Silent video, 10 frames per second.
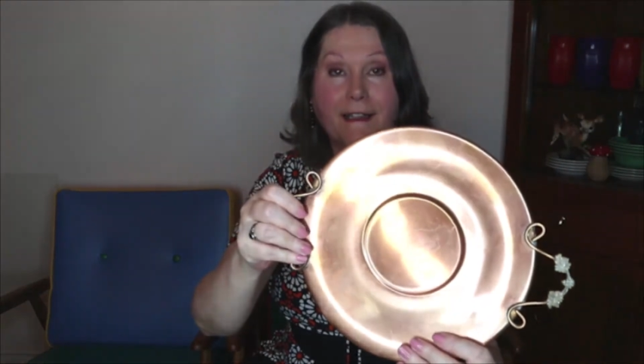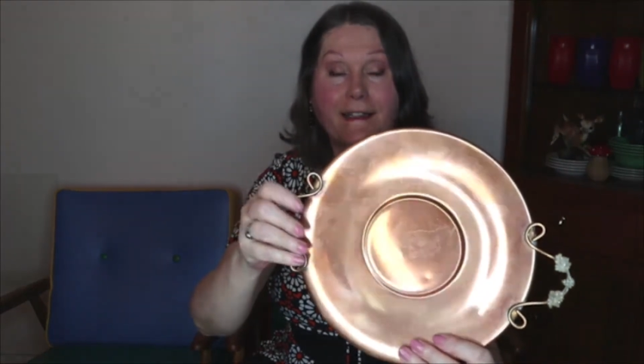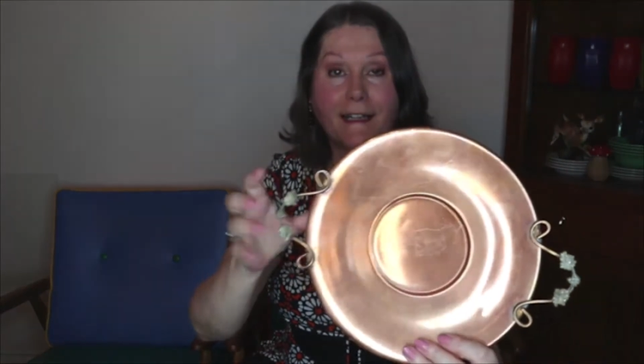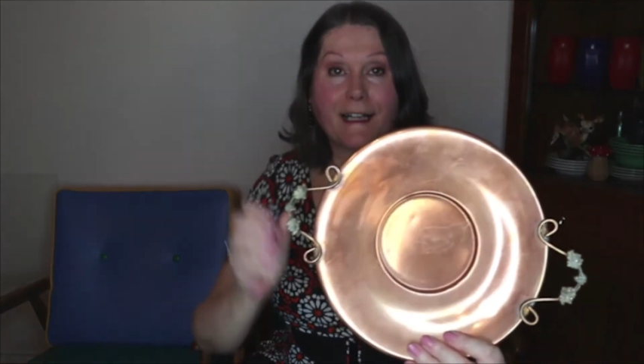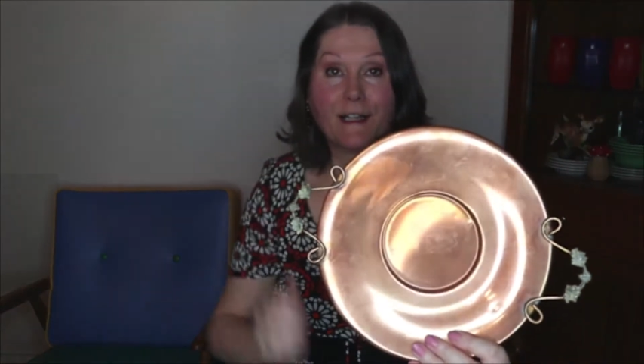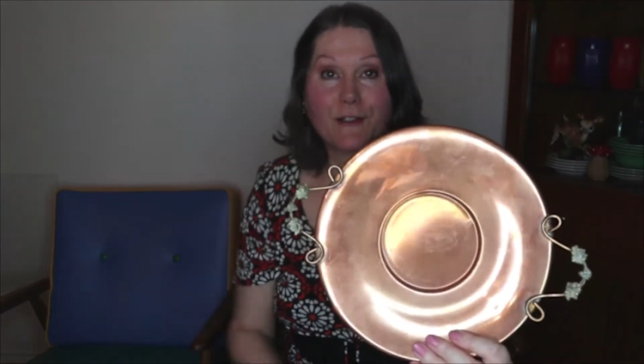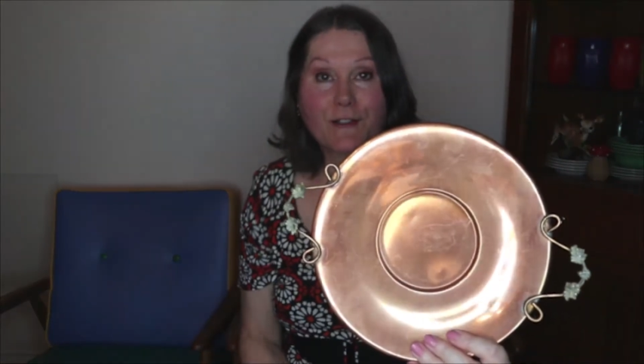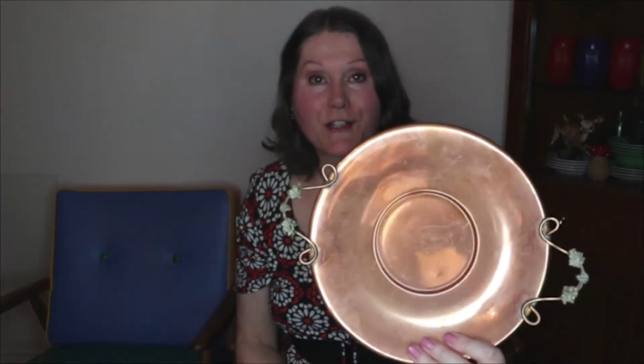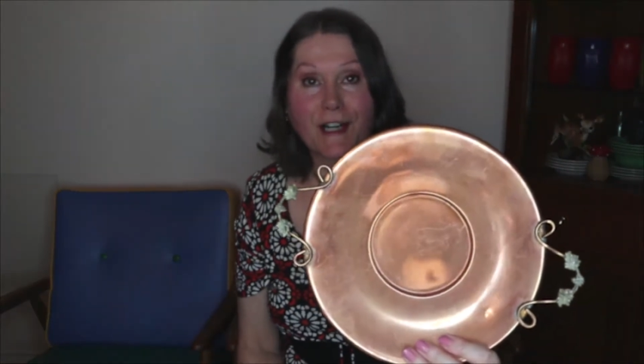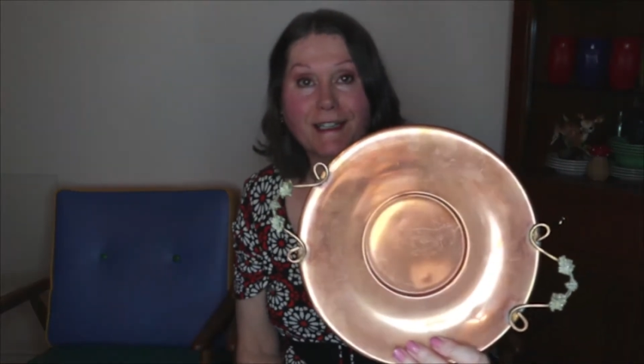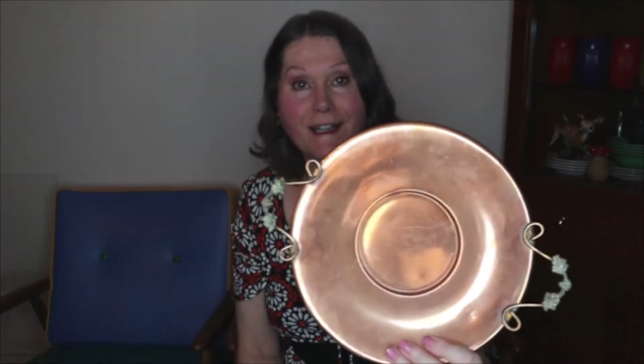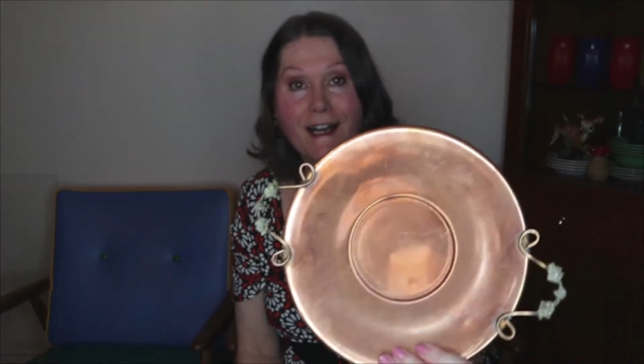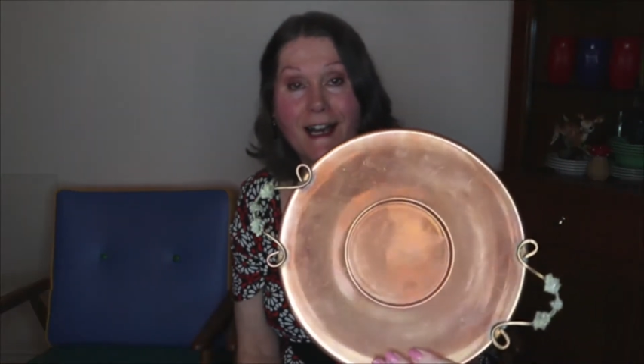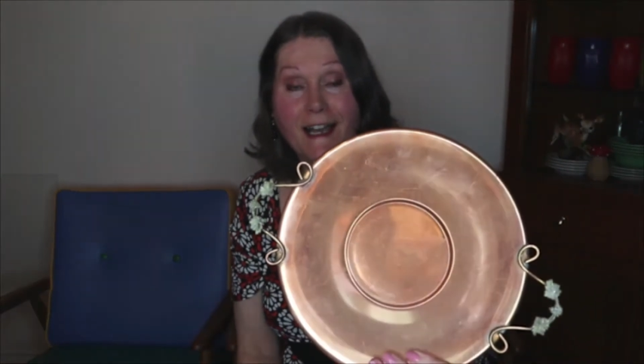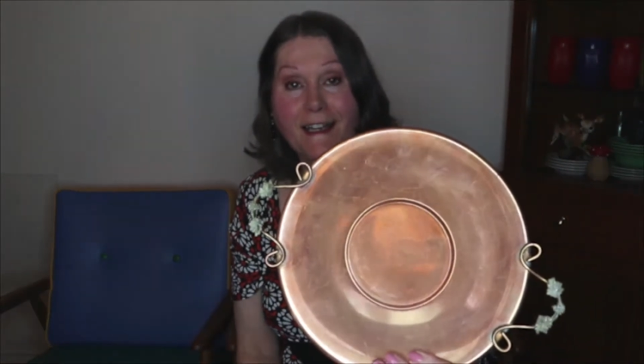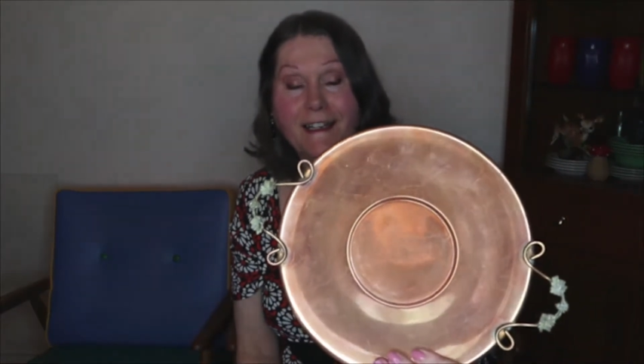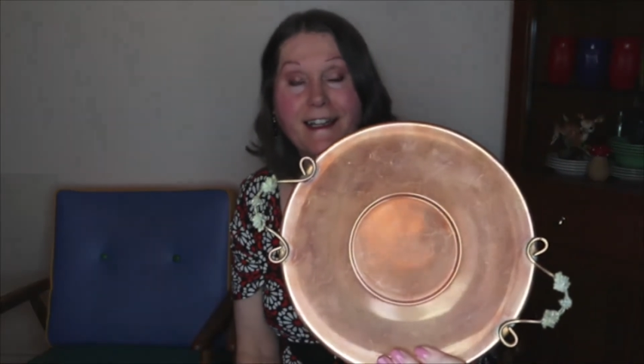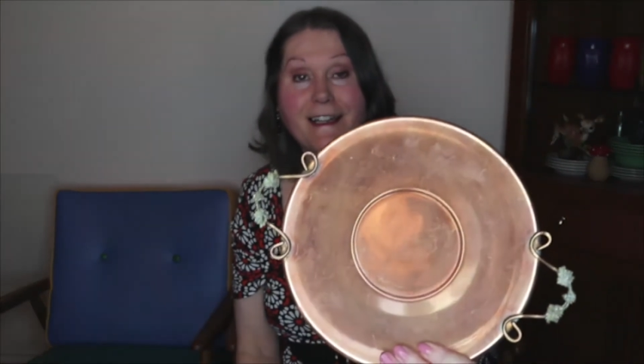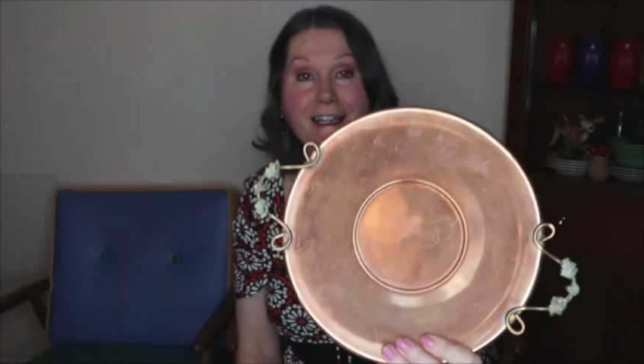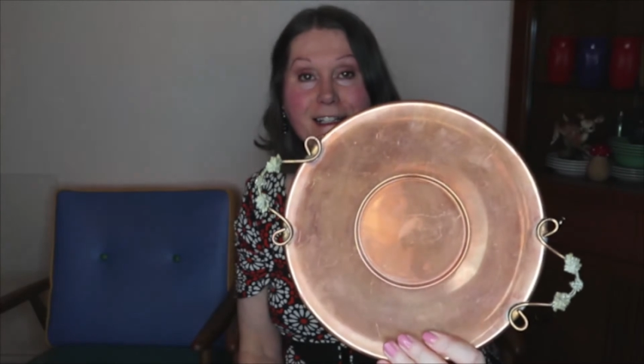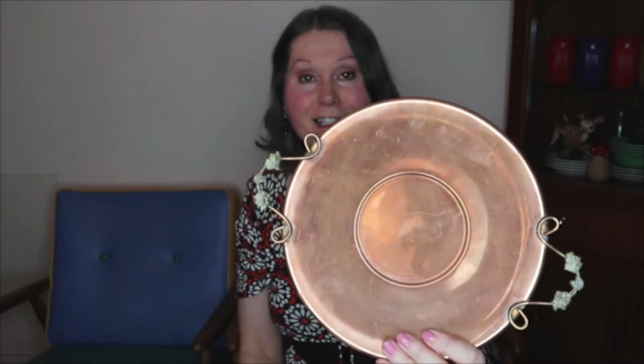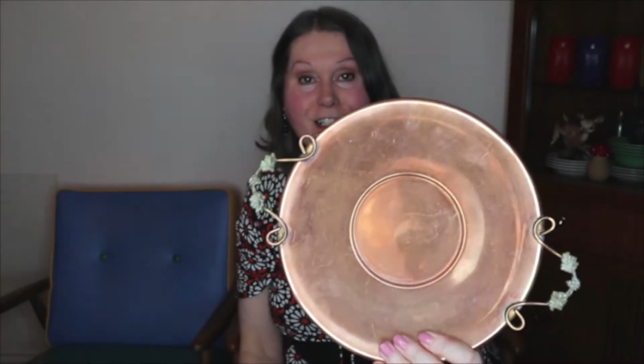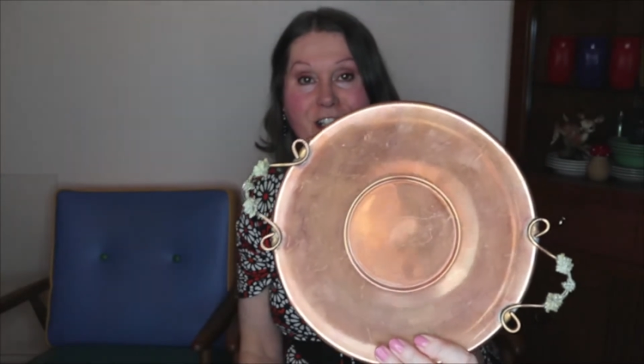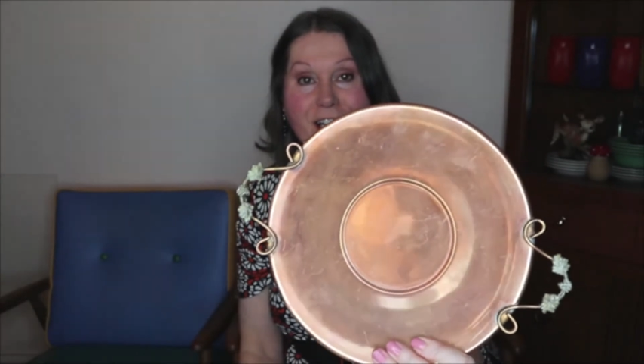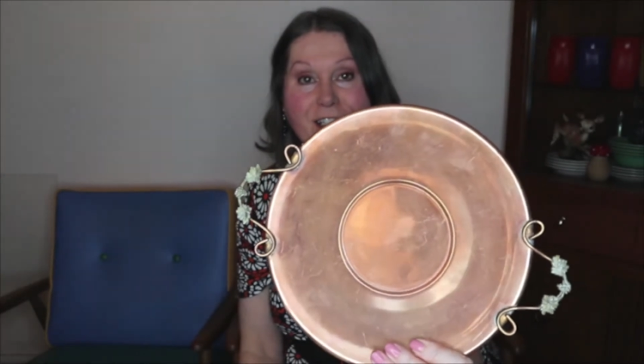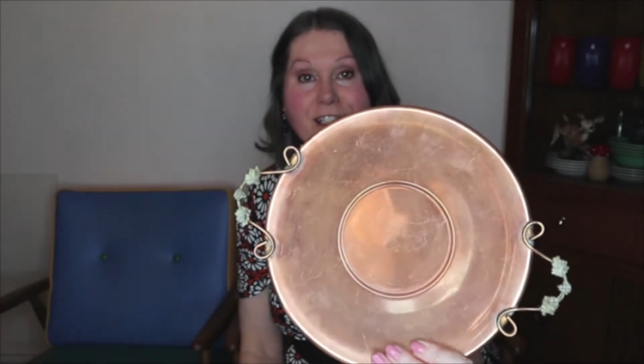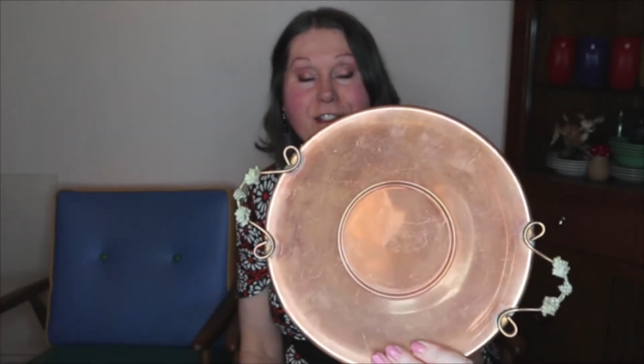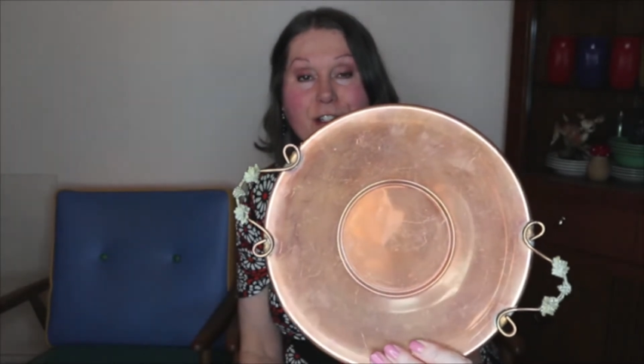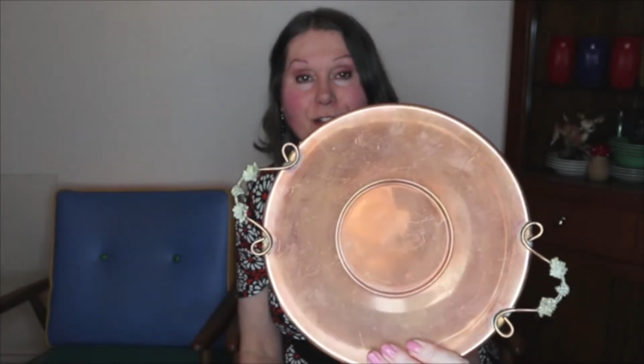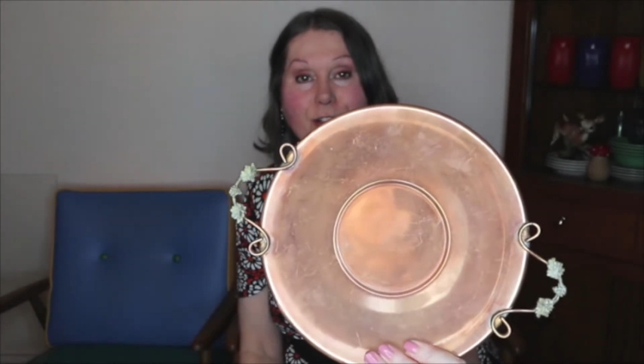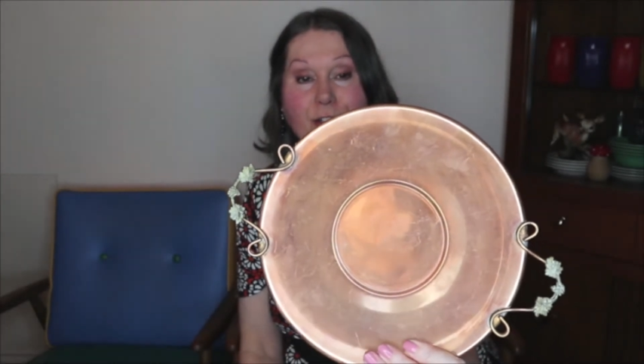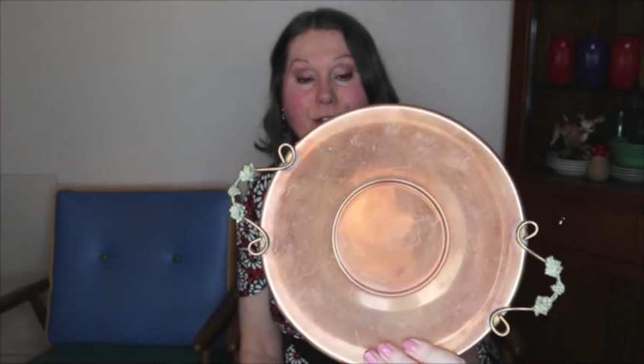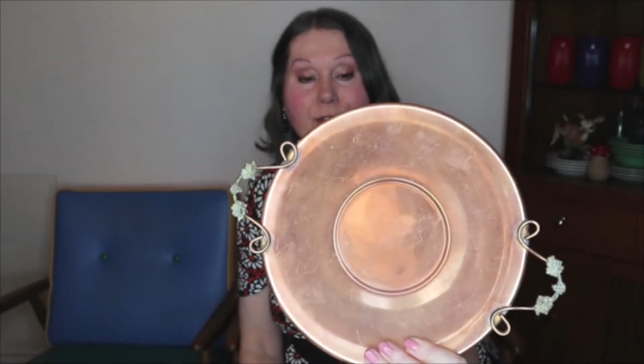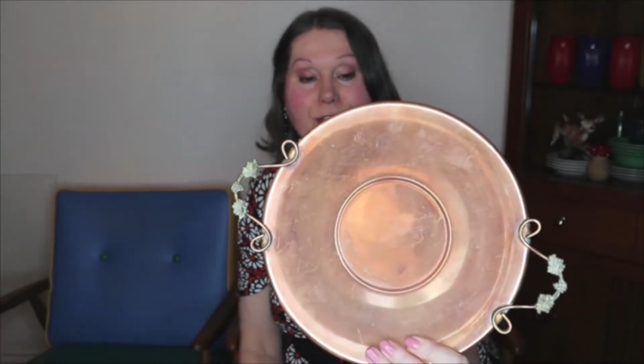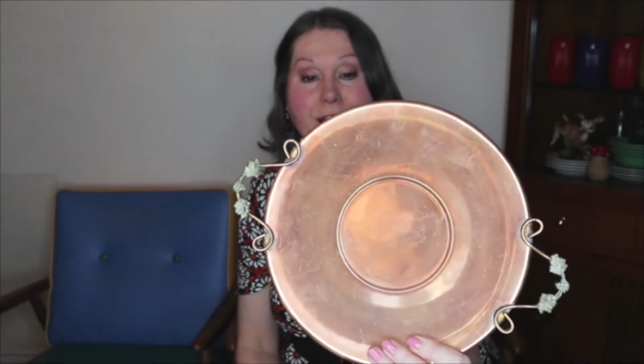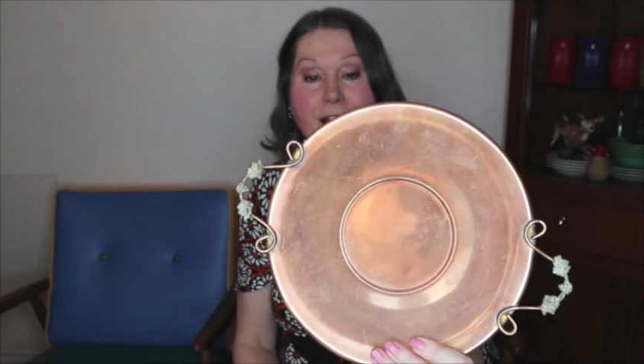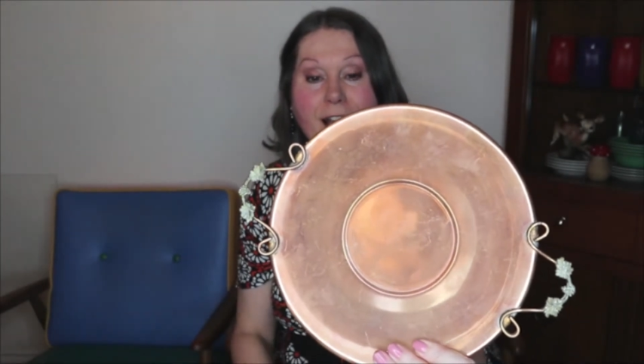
And then I looked online, and they suggested to use